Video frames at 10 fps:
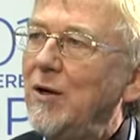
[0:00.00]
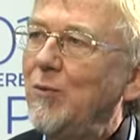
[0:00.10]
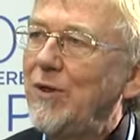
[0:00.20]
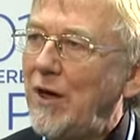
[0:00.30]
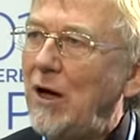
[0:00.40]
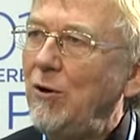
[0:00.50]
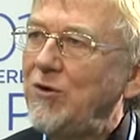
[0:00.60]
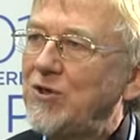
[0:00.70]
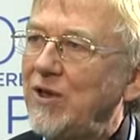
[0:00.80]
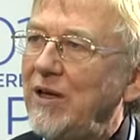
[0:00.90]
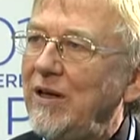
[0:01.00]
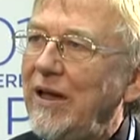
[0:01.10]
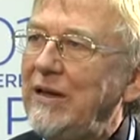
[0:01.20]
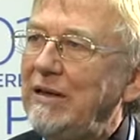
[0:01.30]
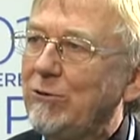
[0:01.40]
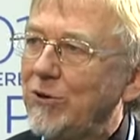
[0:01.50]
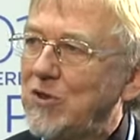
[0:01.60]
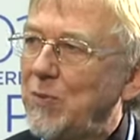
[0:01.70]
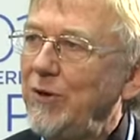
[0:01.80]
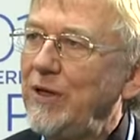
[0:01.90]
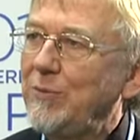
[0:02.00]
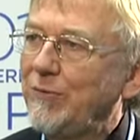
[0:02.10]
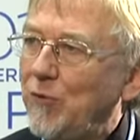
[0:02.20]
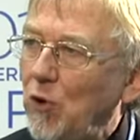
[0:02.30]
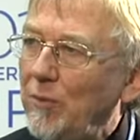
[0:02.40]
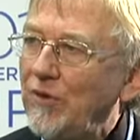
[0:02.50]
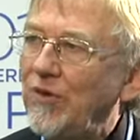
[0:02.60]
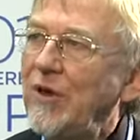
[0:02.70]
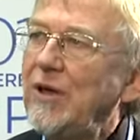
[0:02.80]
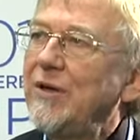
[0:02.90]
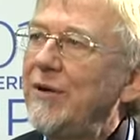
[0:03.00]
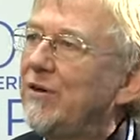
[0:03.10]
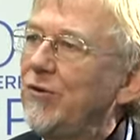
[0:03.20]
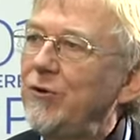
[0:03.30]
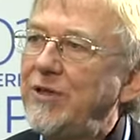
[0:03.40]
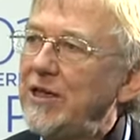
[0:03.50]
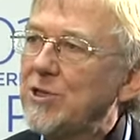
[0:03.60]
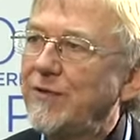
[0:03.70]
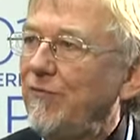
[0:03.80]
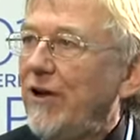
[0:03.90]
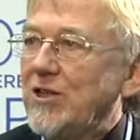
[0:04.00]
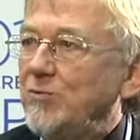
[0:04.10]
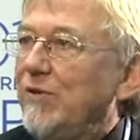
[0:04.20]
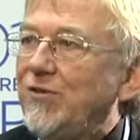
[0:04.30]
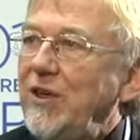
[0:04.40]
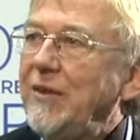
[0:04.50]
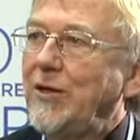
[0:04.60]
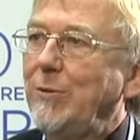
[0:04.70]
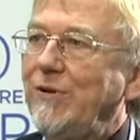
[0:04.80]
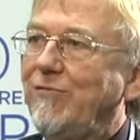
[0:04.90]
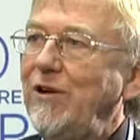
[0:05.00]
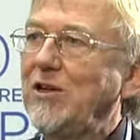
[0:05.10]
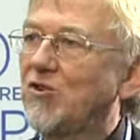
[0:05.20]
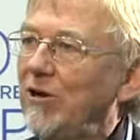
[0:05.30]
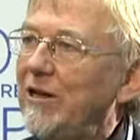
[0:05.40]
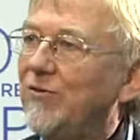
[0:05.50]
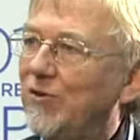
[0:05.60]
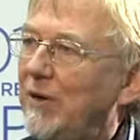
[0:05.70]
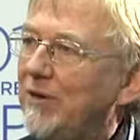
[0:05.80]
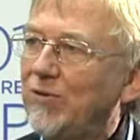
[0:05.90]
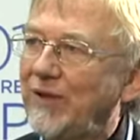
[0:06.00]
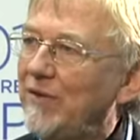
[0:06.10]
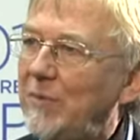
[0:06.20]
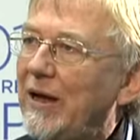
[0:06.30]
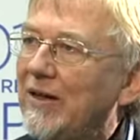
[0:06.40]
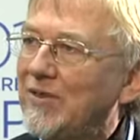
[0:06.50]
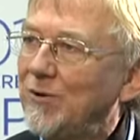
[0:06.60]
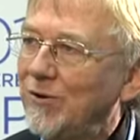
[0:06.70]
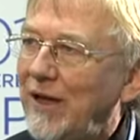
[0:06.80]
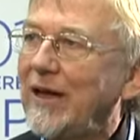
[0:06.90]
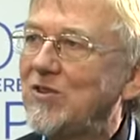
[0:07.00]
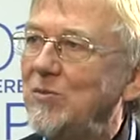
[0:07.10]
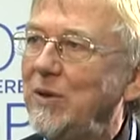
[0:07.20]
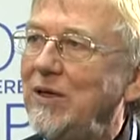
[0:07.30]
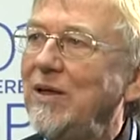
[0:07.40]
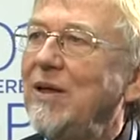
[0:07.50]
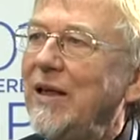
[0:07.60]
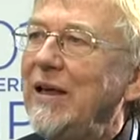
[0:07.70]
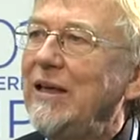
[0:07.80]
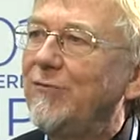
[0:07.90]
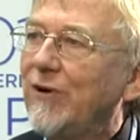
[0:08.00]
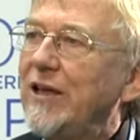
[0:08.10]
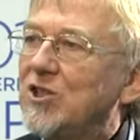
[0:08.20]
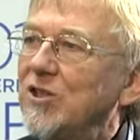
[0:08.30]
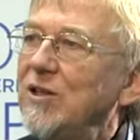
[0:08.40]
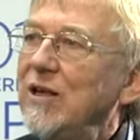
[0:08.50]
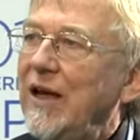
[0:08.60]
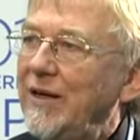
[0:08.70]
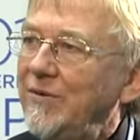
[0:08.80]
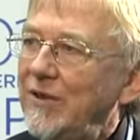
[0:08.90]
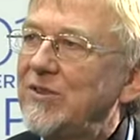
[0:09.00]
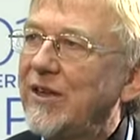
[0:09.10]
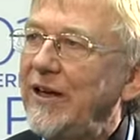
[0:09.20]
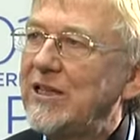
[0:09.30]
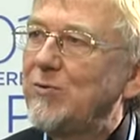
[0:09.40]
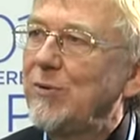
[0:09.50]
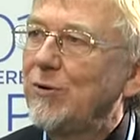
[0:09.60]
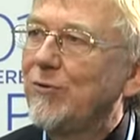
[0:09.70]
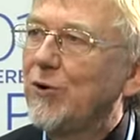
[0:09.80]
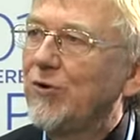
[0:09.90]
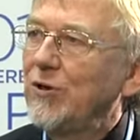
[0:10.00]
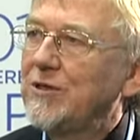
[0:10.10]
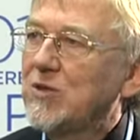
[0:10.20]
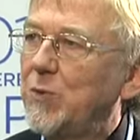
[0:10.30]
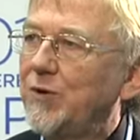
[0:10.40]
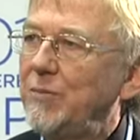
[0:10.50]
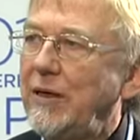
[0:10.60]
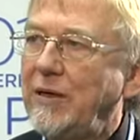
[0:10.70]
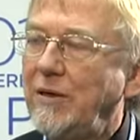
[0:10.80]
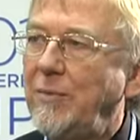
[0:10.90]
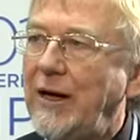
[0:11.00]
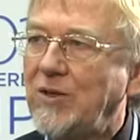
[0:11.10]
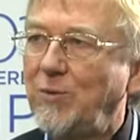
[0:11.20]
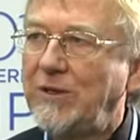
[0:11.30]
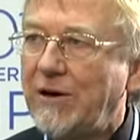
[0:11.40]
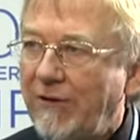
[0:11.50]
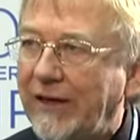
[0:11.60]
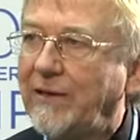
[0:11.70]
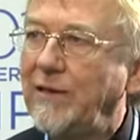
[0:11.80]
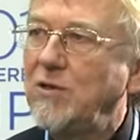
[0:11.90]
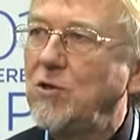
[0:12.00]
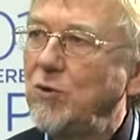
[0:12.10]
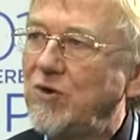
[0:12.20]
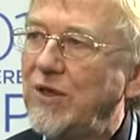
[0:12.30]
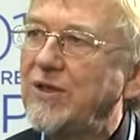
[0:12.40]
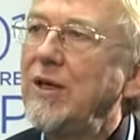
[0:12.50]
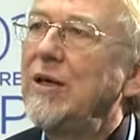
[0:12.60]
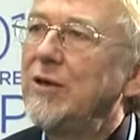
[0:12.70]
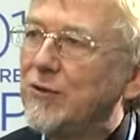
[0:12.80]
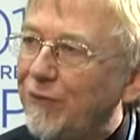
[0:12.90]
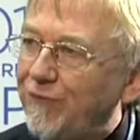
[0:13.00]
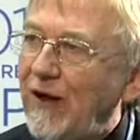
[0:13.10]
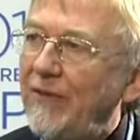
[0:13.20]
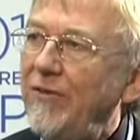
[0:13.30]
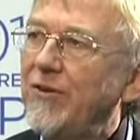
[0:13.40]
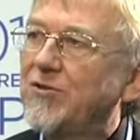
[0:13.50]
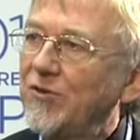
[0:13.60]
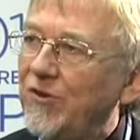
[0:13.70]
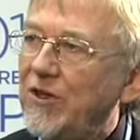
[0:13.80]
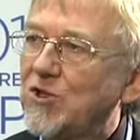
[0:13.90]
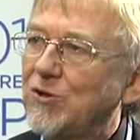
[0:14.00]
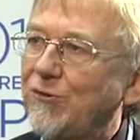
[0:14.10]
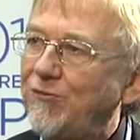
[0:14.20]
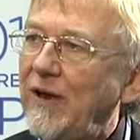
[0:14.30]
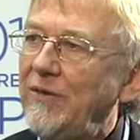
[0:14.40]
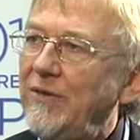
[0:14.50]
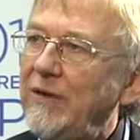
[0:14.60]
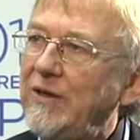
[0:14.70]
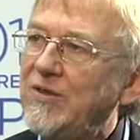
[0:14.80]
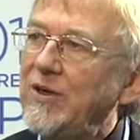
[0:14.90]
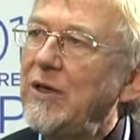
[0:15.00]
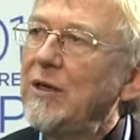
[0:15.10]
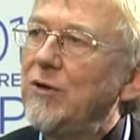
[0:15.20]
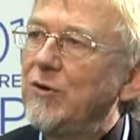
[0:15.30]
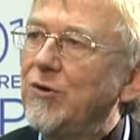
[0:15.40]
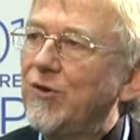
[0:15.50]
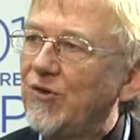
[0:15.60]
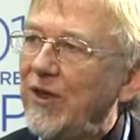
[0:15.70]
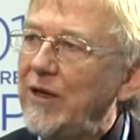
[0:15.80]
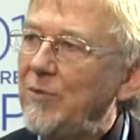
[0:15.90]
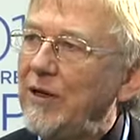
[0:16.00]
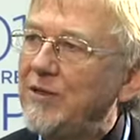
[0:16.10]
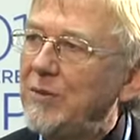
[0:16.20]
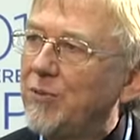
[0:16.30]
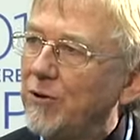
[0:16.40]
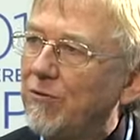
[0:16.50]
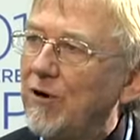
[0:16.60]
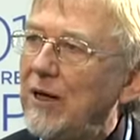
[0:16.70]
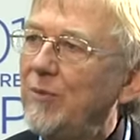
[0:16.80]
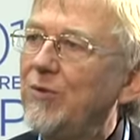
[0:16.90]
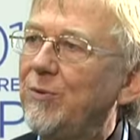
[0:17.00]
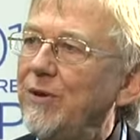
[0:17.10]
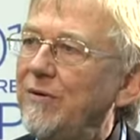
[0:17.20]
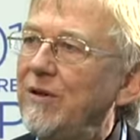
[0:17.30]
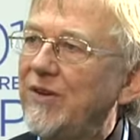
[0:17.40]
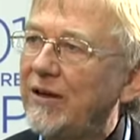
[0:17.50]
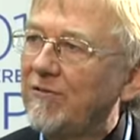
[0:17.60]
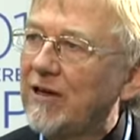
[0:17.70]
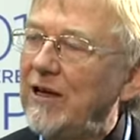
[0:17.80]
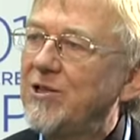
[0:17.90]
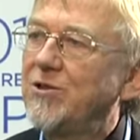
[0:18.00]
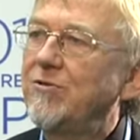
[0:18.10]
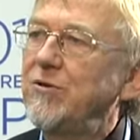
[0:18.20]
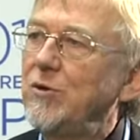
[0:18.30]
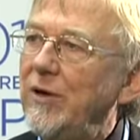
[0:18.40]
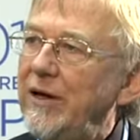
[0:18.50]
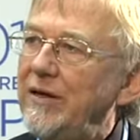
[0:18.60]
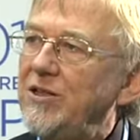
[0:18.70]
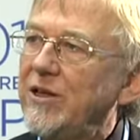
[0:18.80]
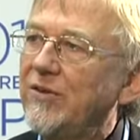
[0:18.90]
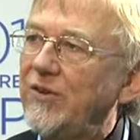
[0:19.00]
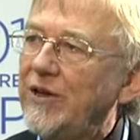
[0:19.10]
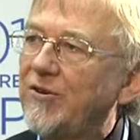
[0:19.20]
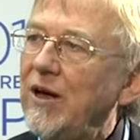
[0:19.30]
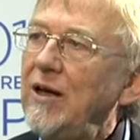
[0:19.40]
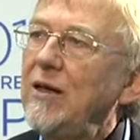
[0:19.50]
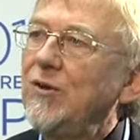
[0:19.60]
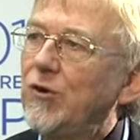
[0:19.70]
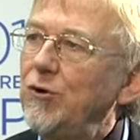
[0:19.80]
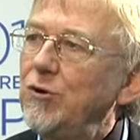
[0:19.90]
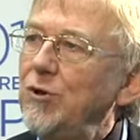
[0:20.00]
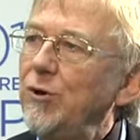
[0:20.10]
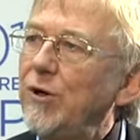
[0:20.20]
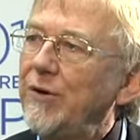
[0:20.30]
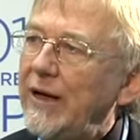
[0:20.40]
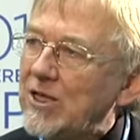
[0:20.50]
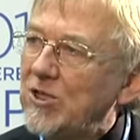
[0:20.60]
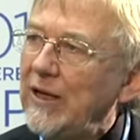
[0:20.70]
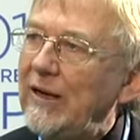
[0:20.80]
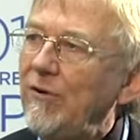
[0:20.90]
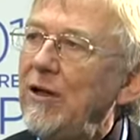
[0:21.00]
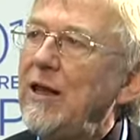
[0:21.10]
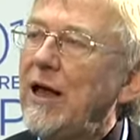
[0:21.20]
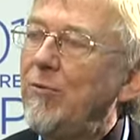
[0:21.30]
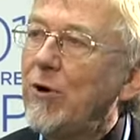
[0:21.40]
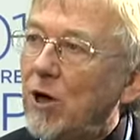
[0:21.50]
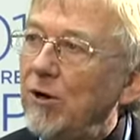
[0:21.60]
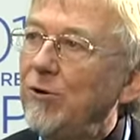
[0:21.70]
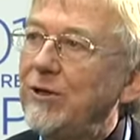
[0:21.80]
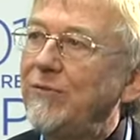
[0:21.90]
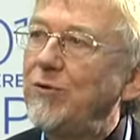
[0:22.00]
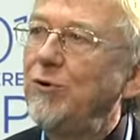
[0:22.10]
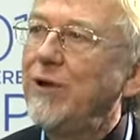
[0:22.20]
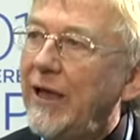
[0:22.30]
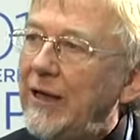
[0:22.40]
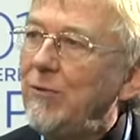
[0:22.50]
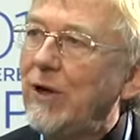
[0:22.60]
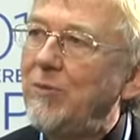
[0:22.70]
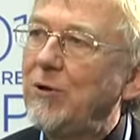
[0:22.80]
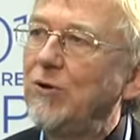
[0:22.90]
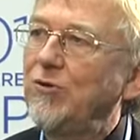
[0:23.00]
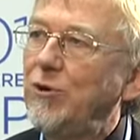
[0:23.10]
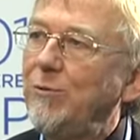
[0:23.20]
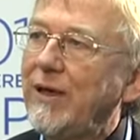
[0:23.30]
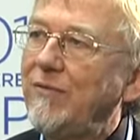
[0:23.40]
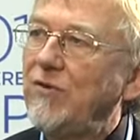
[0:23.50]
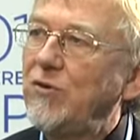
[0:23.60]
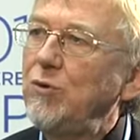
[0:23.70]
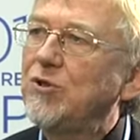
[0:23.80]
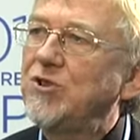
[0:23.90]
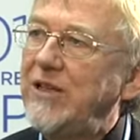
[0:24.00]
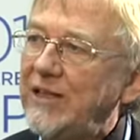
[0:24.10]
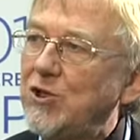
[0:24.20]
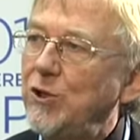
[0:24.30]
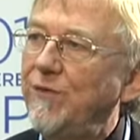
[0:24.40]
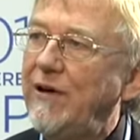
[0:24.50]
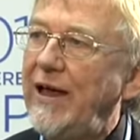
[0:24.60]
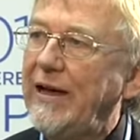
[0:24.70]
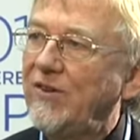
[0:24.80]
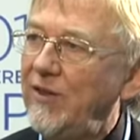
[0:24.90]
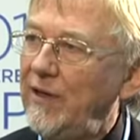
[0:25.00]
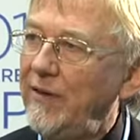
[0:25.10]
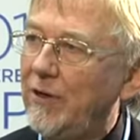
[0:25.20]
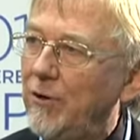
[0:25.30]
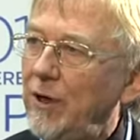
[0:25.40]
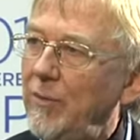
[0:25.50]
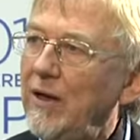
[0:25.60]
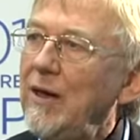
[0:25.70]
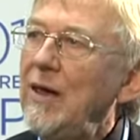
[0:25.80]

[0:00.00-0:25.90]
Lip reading: without any corresponding performance, there is no danger of inflation. We've seen that now. We've created trillions of money to save the banks, and there hasn't been any inflation. And in this case, we would of course not just put the money in the banks, we directly use it to fund the transition, to fund these sustainability programs, whether it's agriculture, renewable energy, etc. So you can do it on the national level, and we are going to have to do it anyway, because we have this huge debt overhang still in the economy.